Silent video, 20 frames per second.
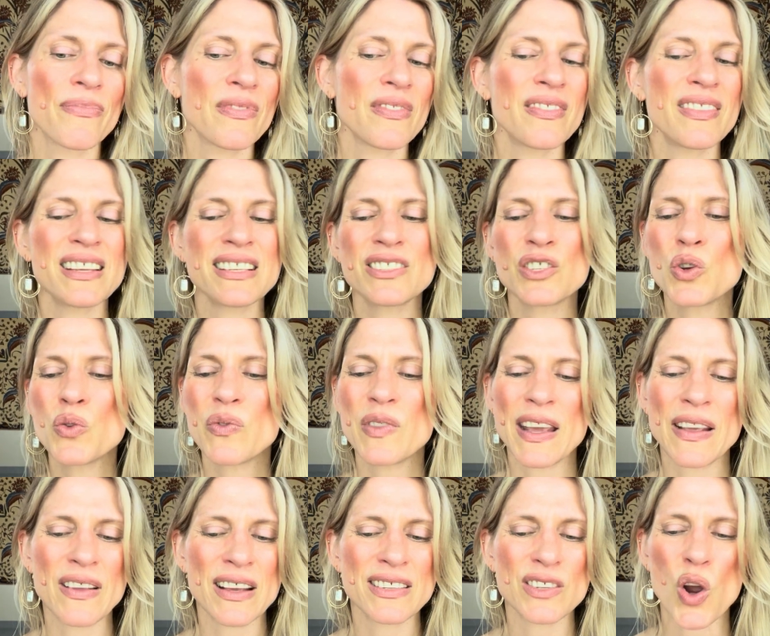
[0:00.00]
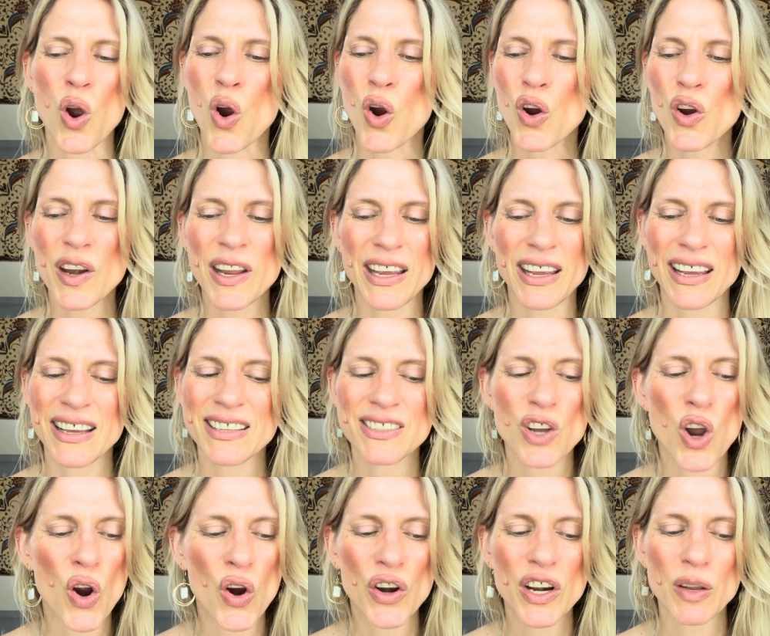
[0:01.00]
thing that's
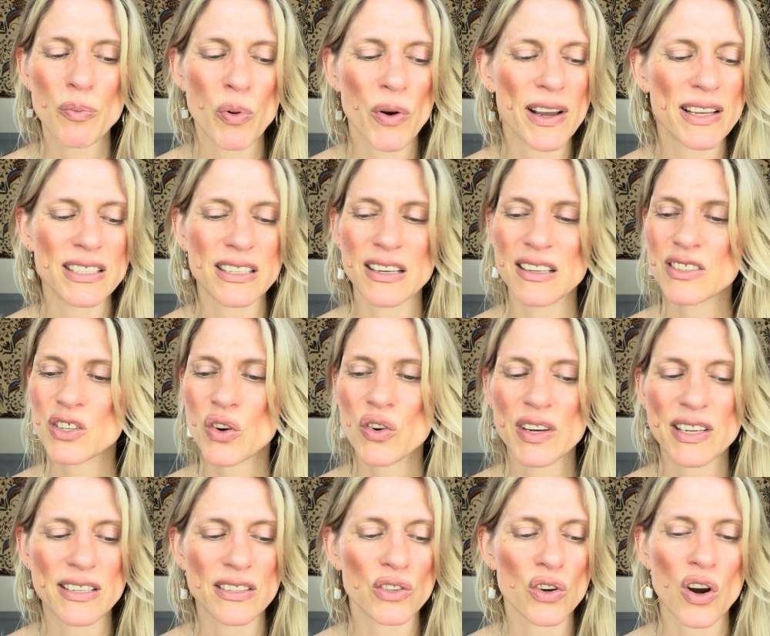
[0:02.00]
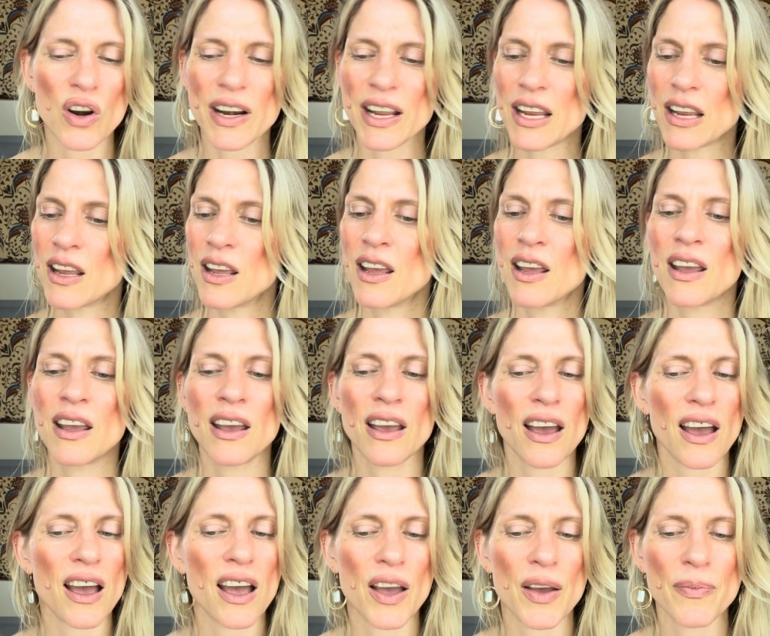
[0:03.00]
already present, it's already starting.
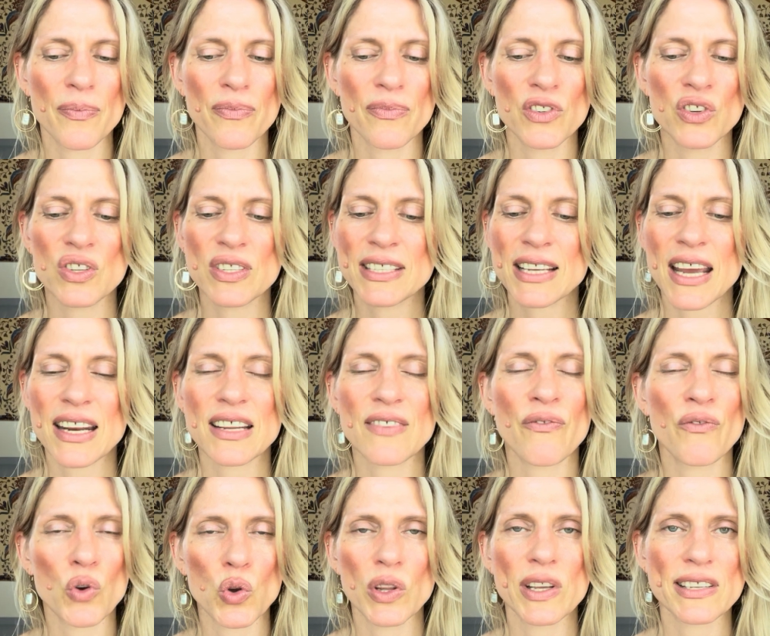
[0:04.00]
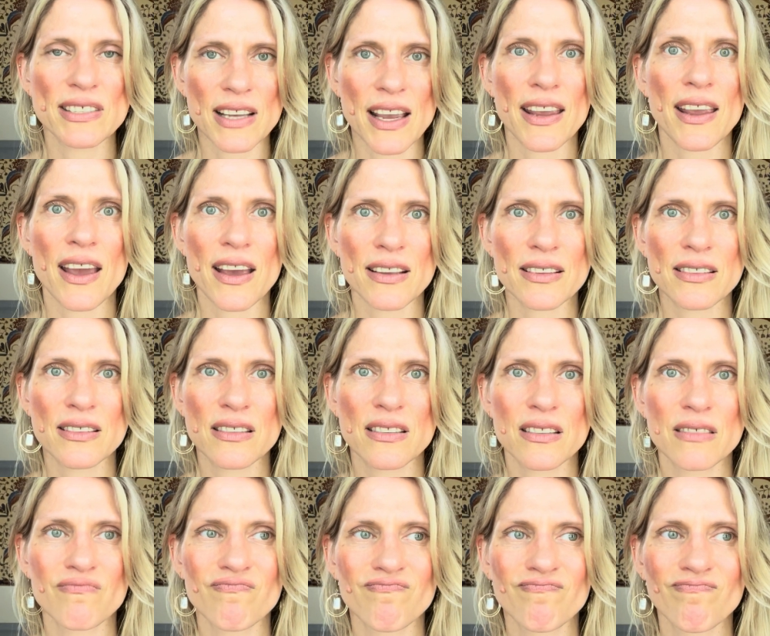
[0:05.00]
You just got to fully say yes.
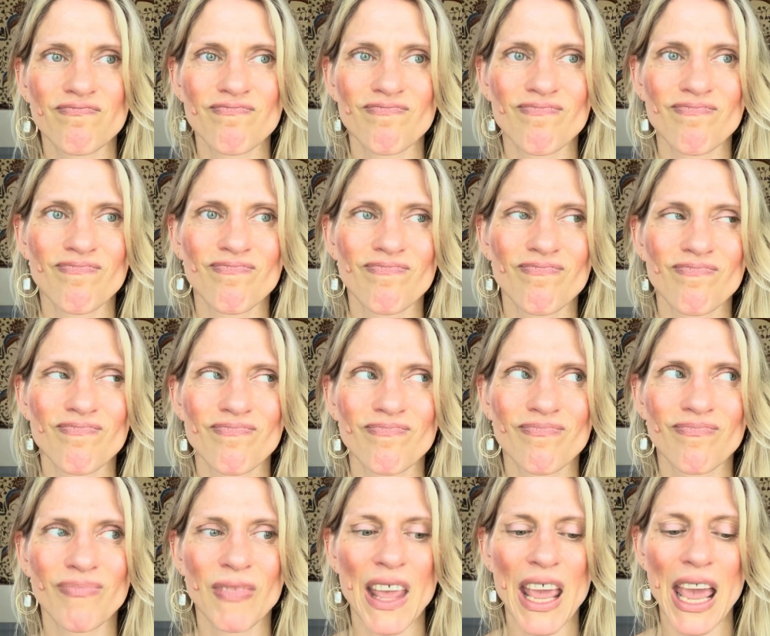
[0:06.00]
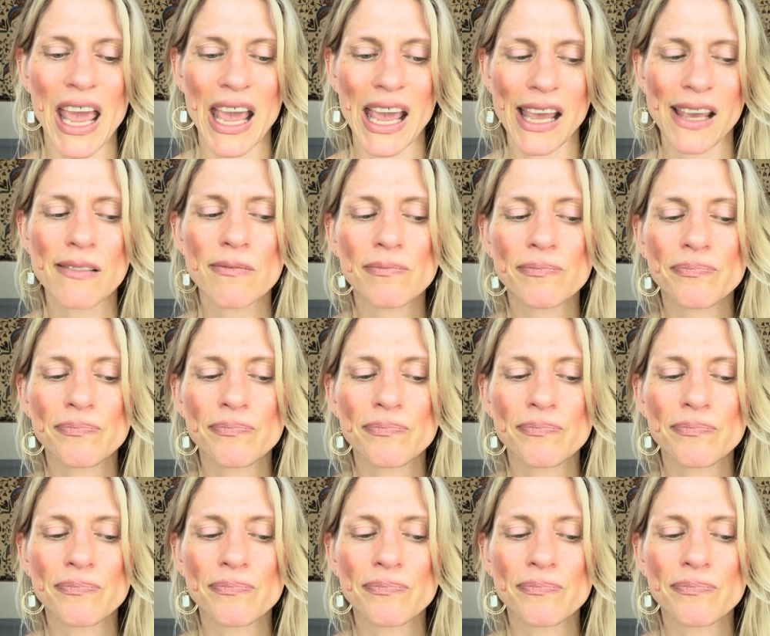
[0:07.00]
Okay.